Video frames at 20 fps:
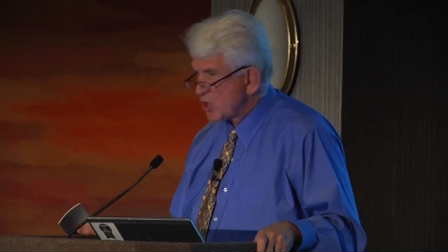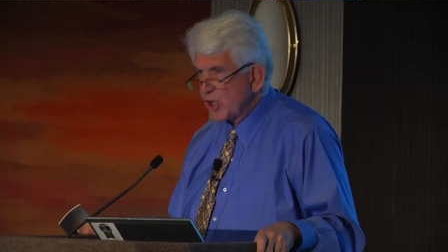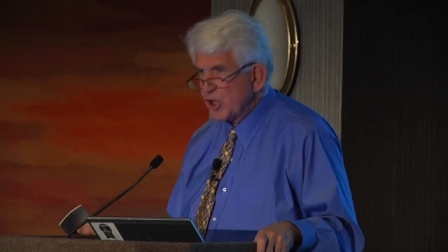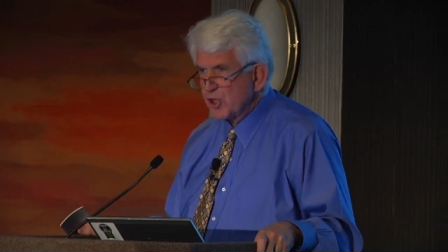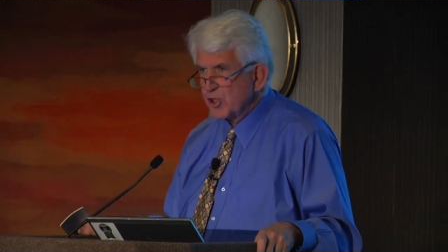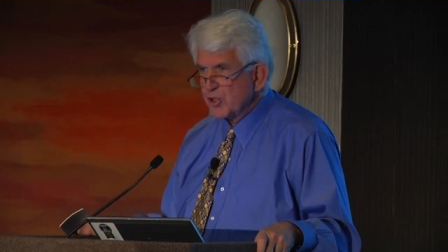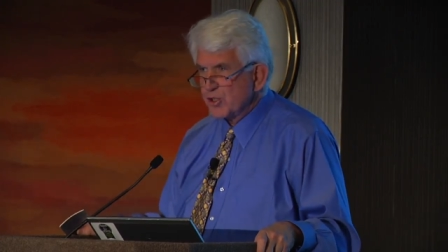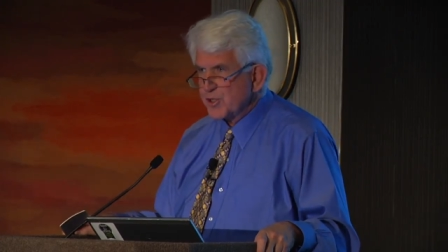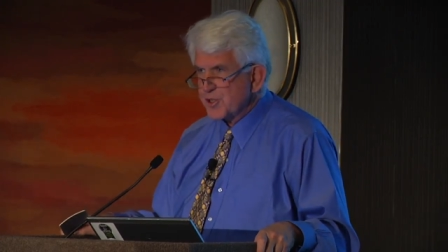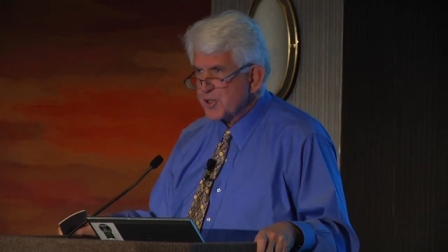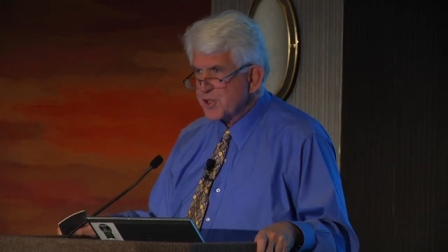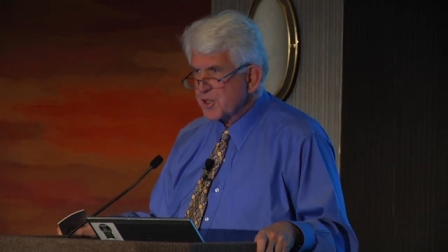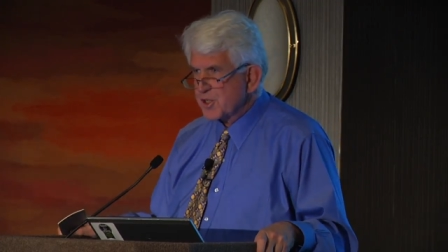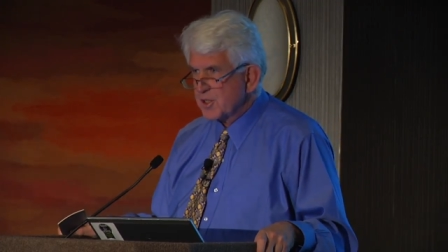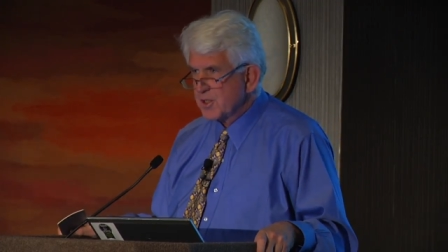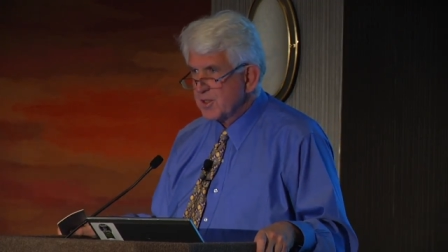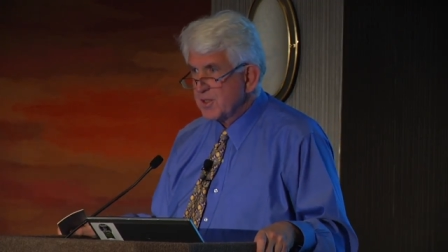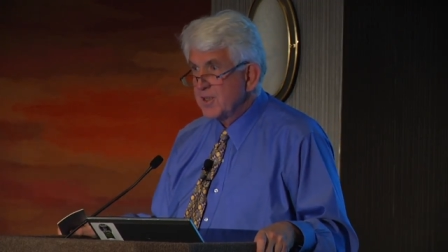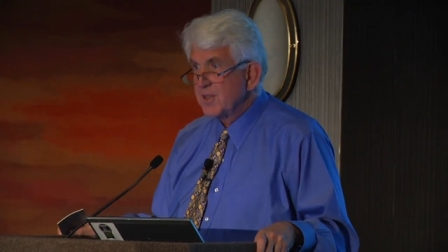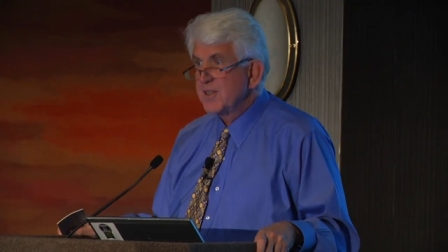
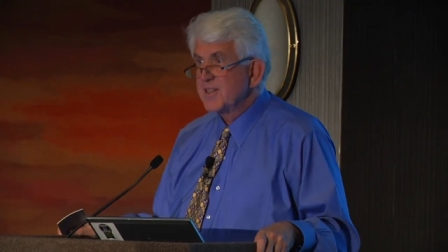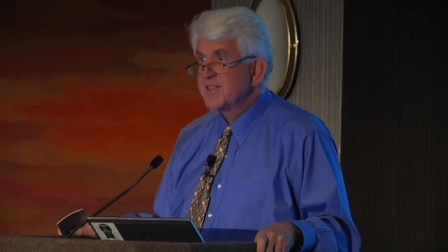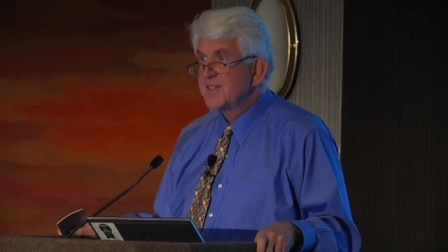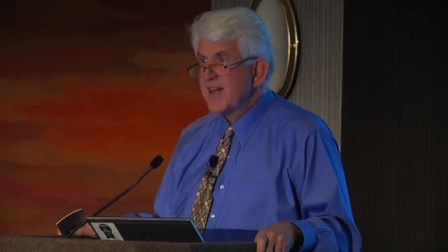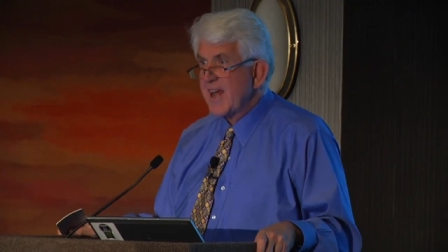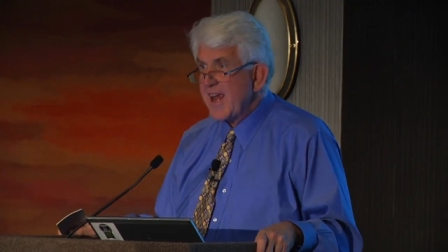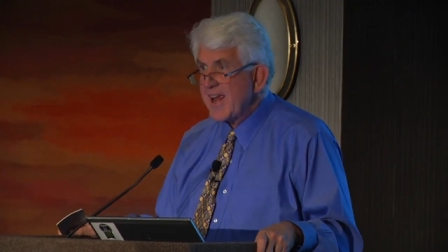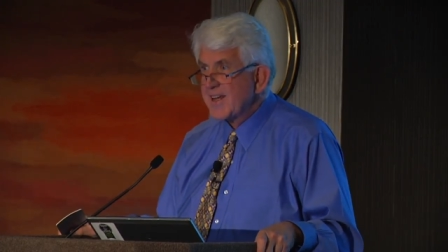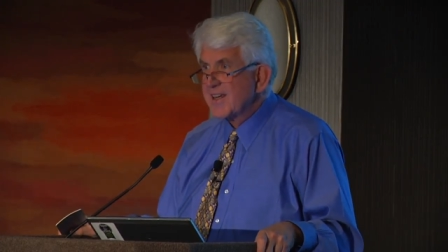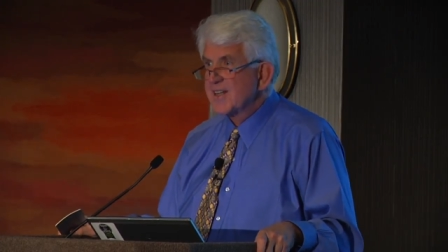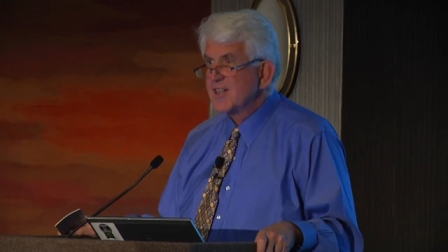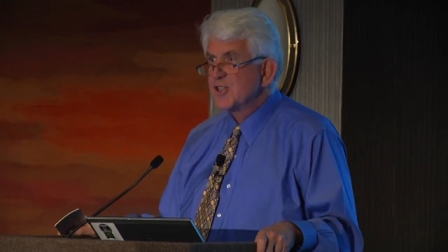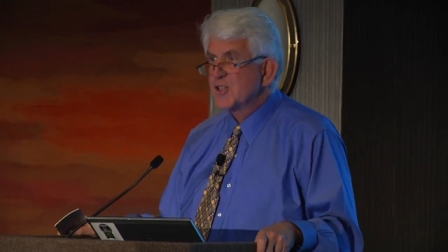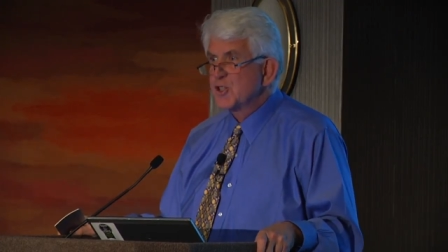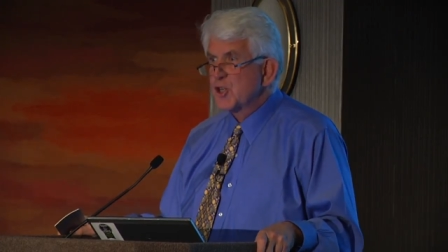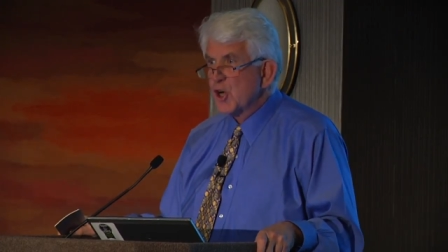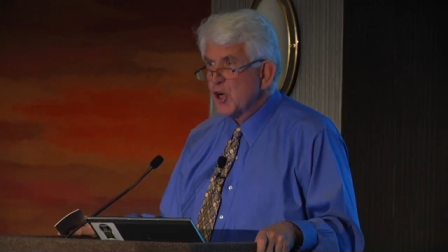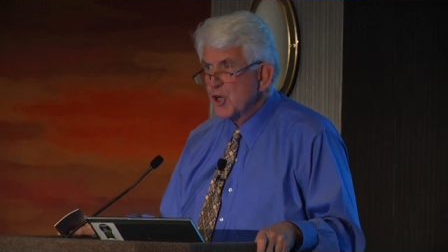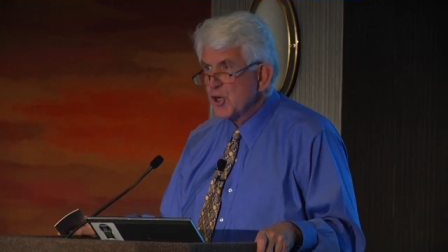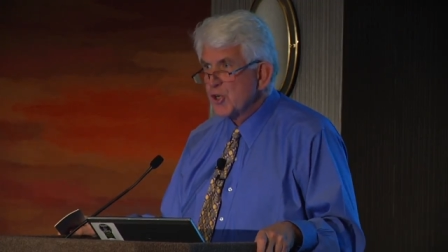turns,
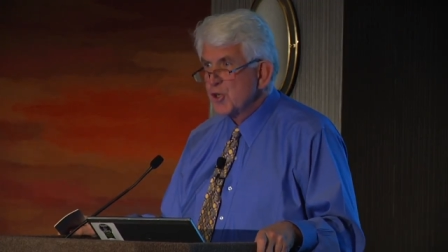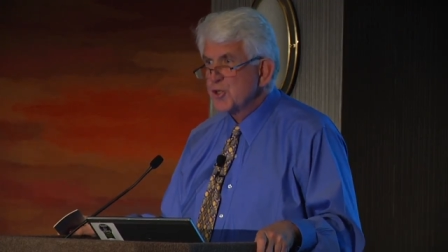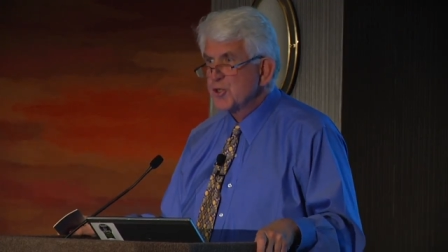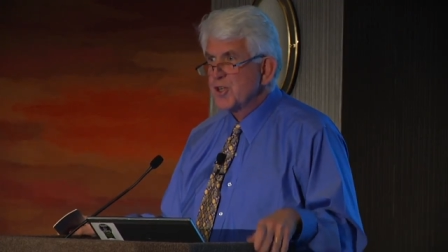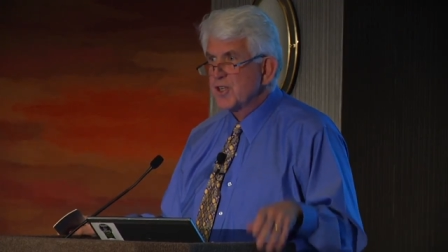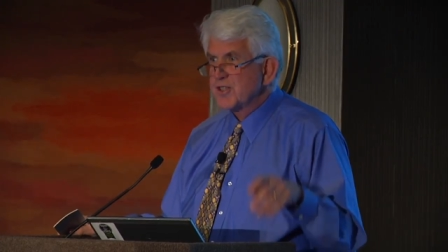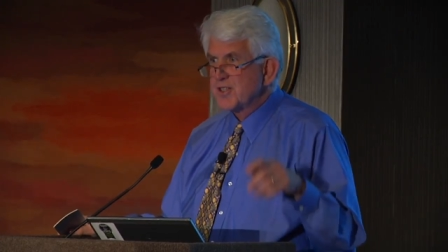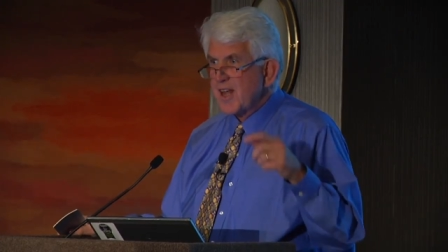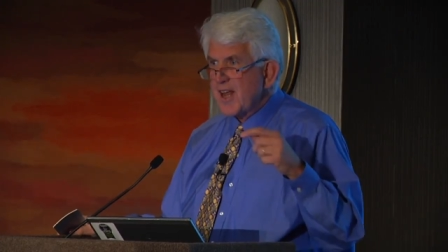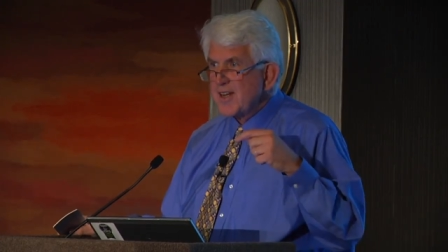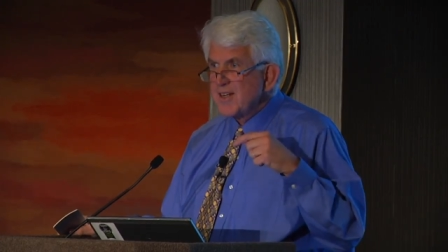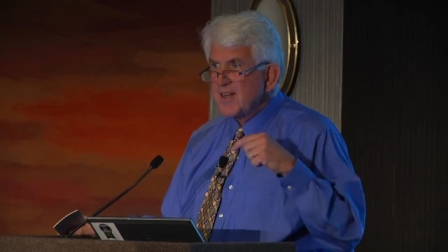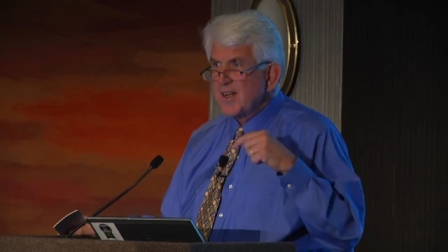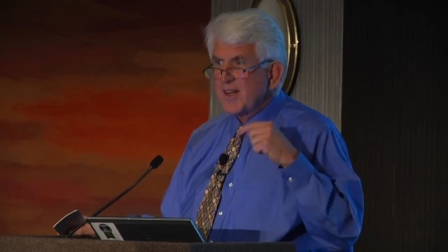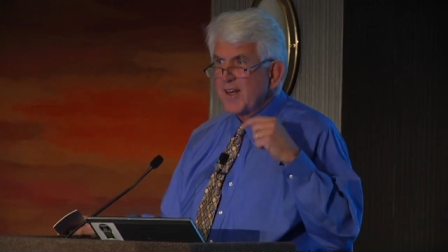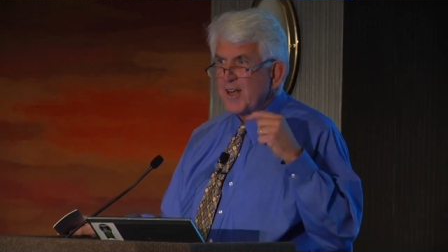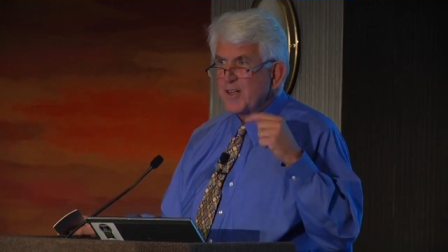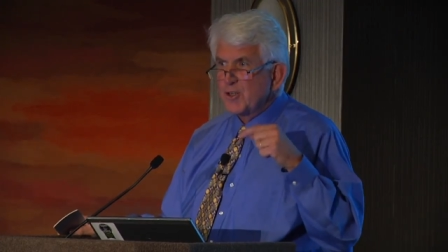taken turns attending